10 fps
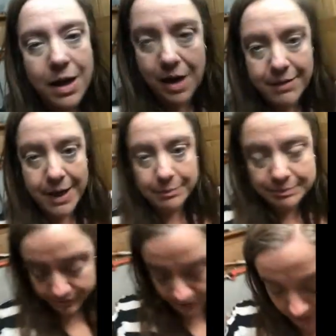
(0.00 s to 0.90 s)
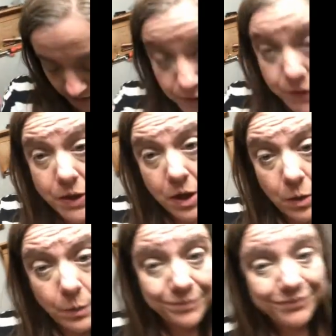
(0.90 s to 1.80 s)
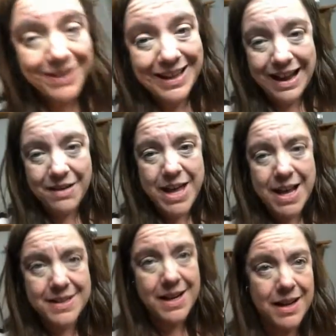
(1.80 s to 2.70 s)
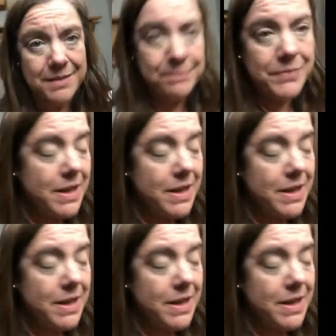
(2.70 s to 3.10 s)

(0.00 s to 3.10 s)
All right. So, have that done.